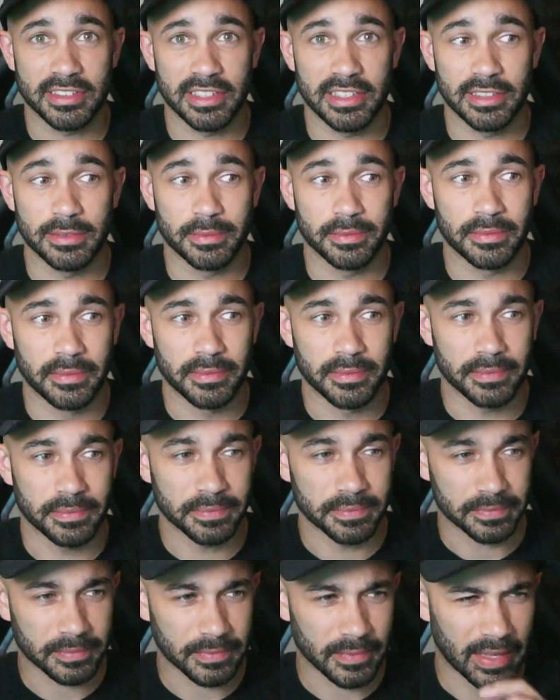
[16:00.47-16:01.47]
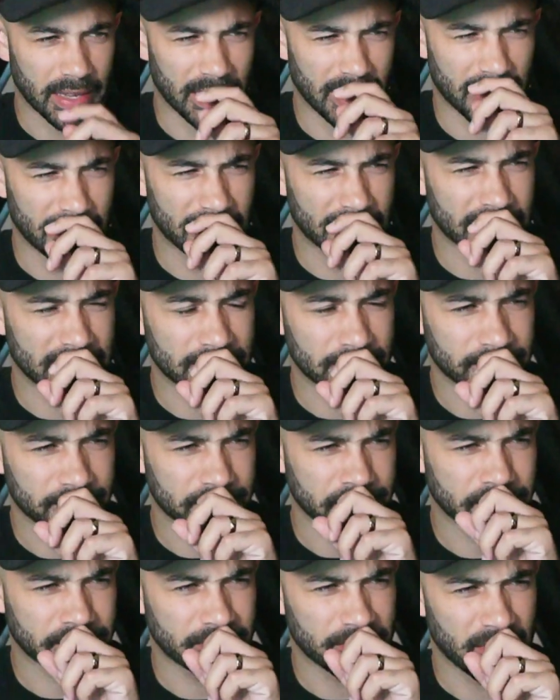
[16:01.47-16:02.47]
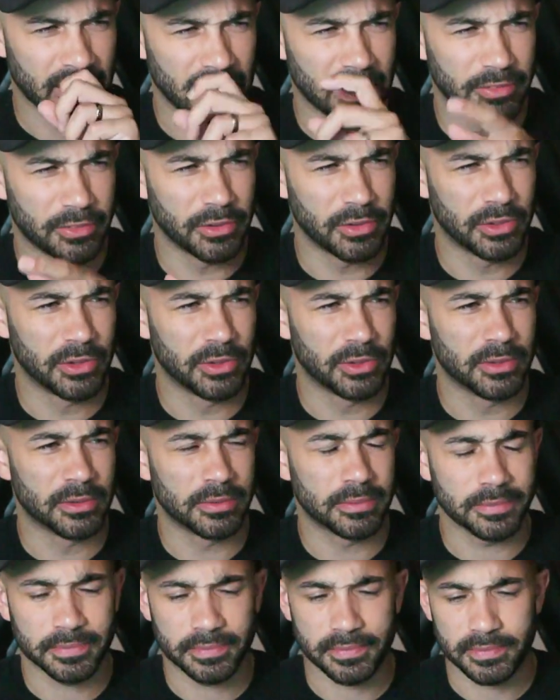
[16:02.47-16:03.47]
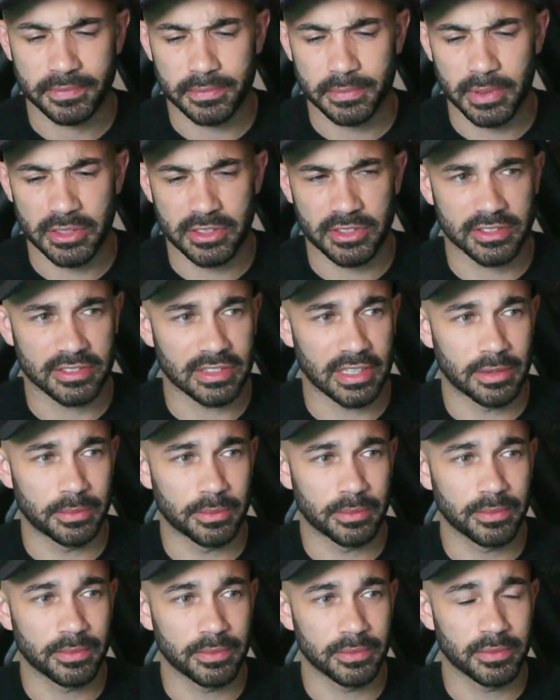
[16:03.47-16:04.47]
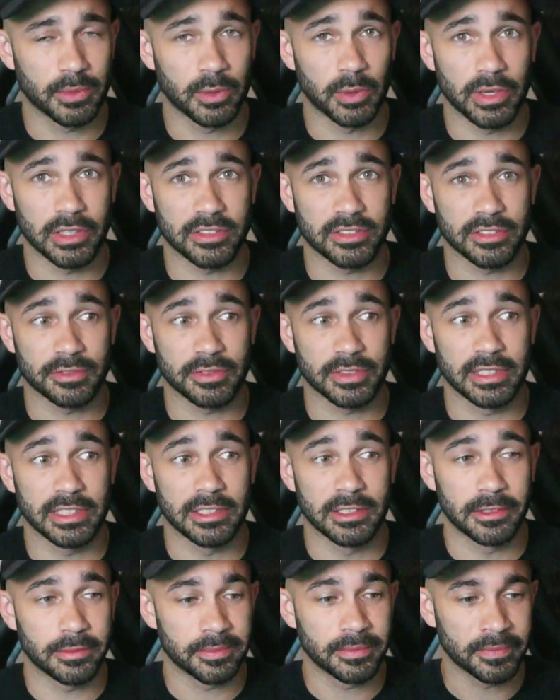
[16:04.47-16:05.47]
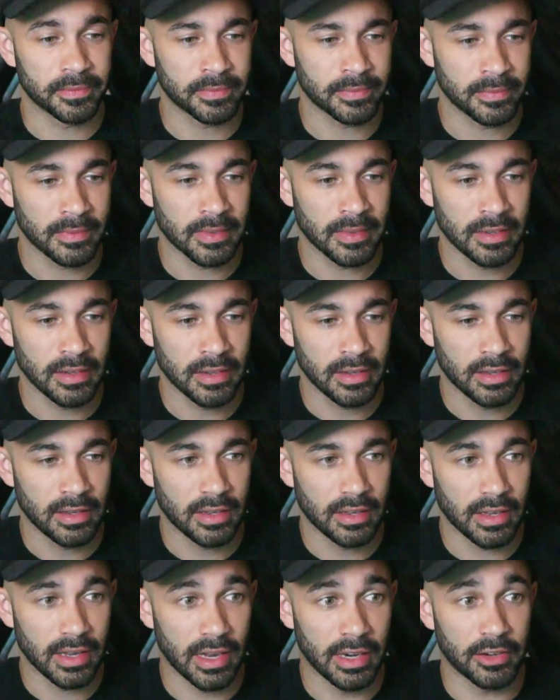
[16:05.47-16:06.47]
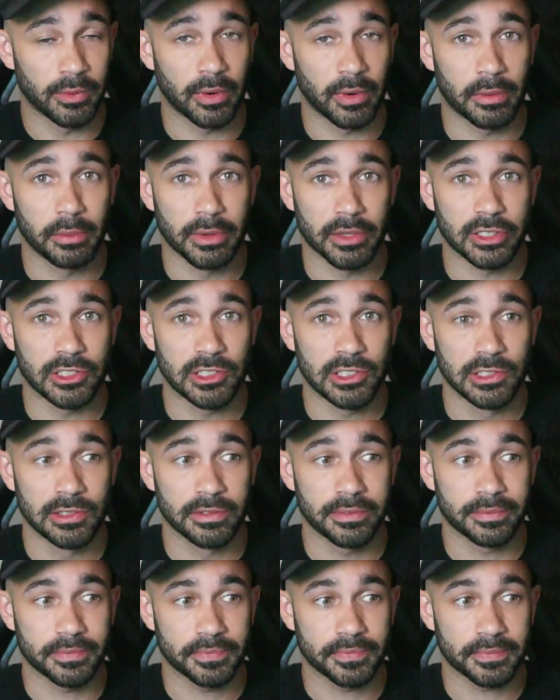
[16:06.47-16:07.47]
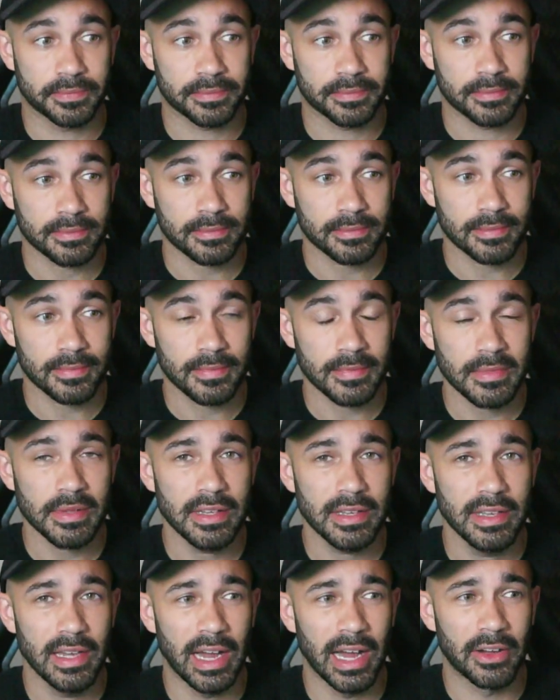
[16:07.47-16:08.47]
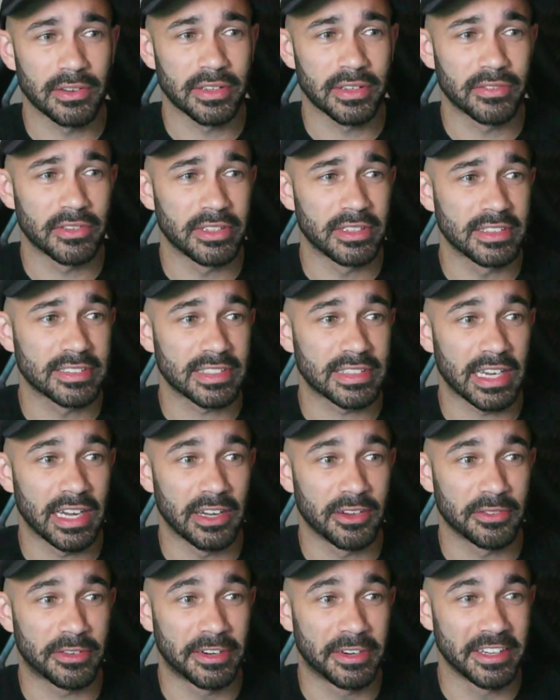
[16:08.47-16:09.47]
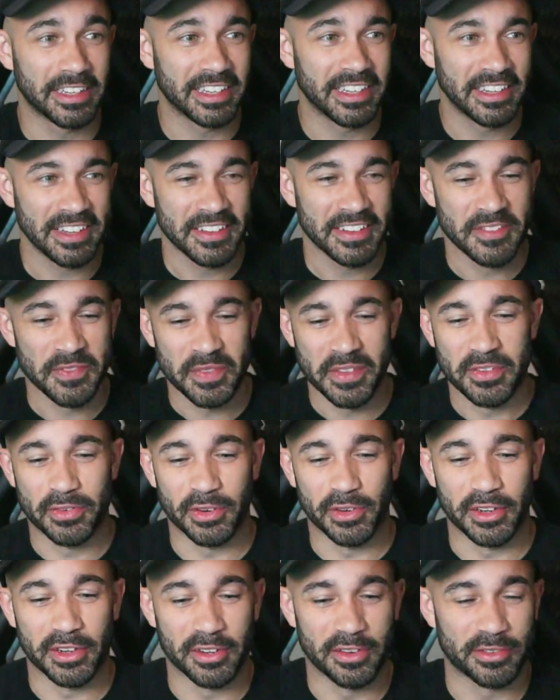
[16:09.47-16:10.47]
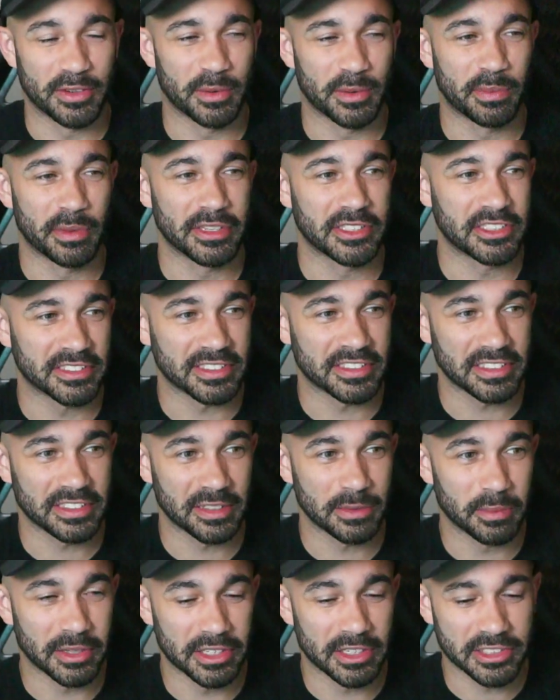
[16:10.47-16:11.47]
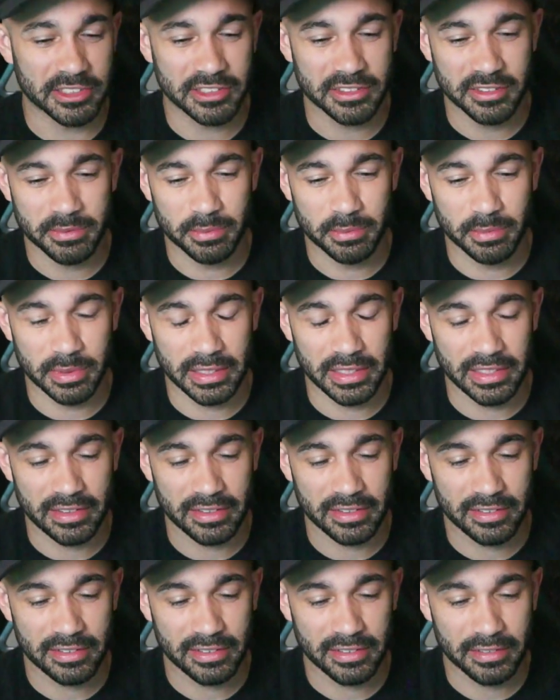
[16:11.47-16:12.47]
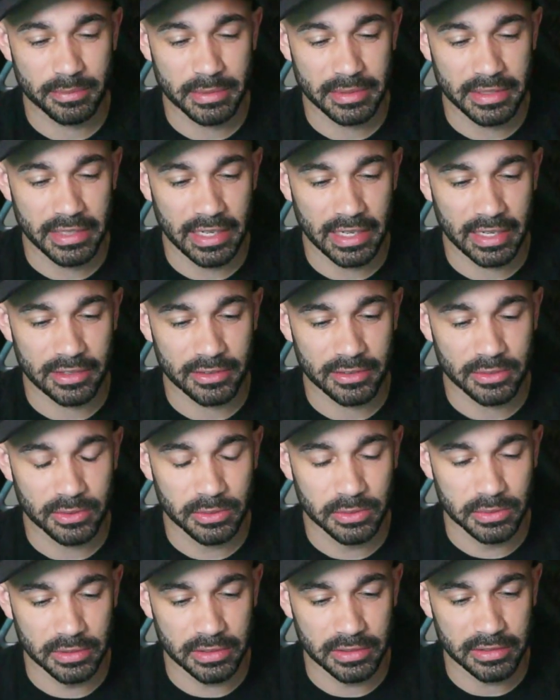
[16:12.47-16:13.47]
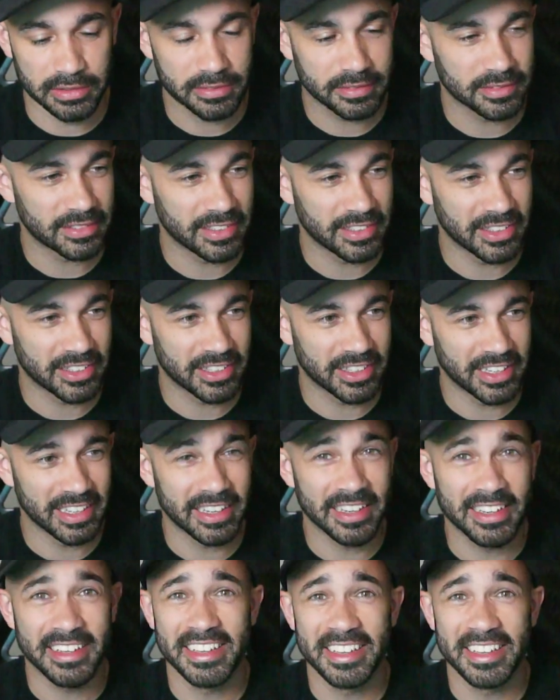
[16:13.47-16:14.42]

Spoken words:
some, and if you do purchase some, you watch this video and you want to book a shoot, I'll give you a discount for purchasing the merch. But yeah, cool. All right.